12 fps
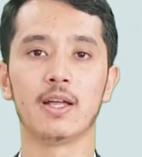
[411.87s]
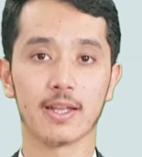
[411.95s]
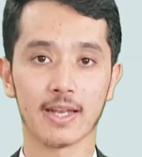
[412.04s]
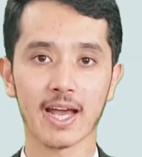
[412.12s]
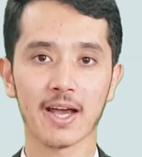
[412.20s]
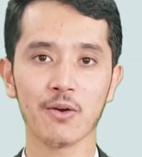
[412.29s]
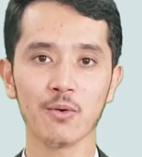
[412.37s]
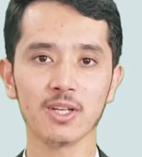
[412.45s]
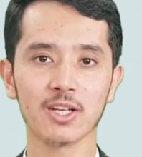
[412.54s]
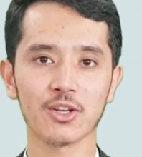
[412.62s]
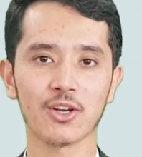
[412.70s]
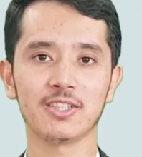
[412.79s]
Now,
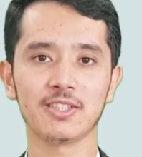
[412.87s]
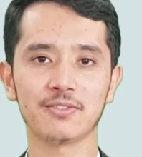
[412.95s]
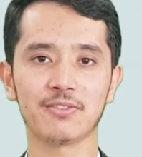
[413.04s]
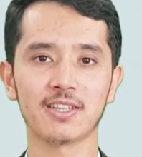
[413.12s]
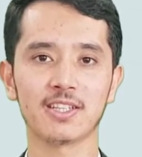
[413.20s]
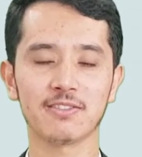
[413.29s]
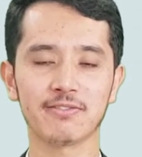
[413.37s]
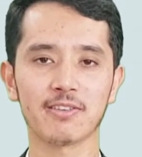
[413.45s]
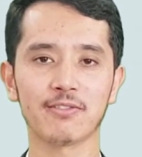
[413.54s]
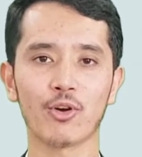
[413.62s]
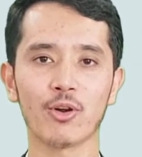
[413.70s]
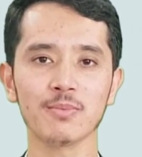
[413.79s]
can you identify the different
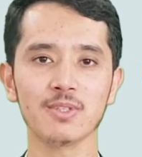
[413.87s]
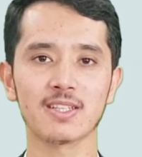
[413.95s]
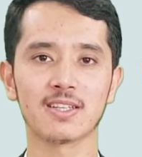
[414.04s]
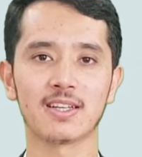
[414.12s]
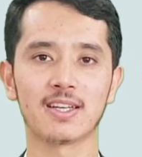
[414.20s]
forms?